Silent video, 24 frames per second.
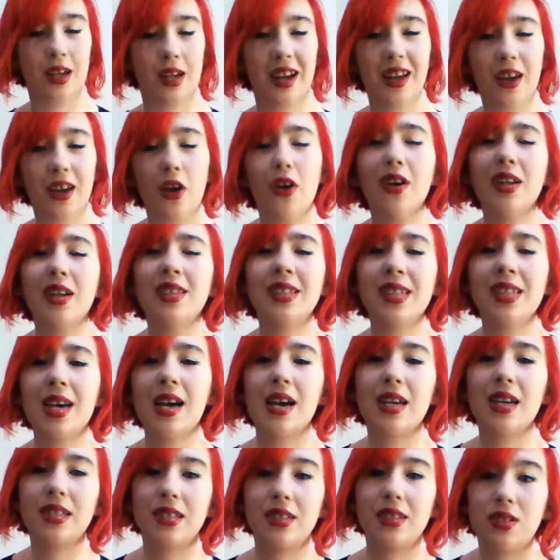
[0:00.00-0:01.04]
Like, honestly,
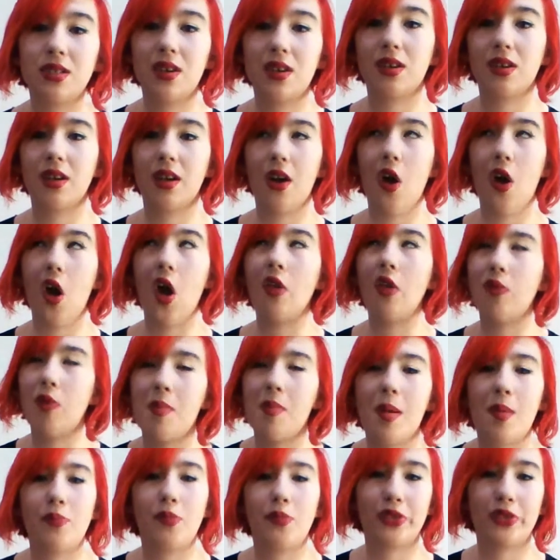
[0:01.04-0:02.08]
I suck at
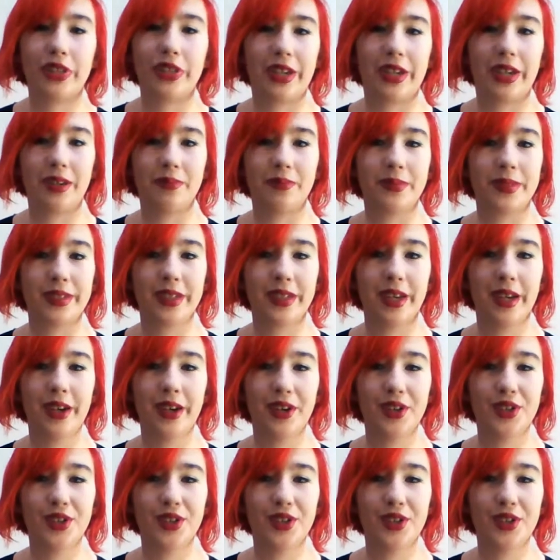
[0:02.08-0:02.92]
remembering names.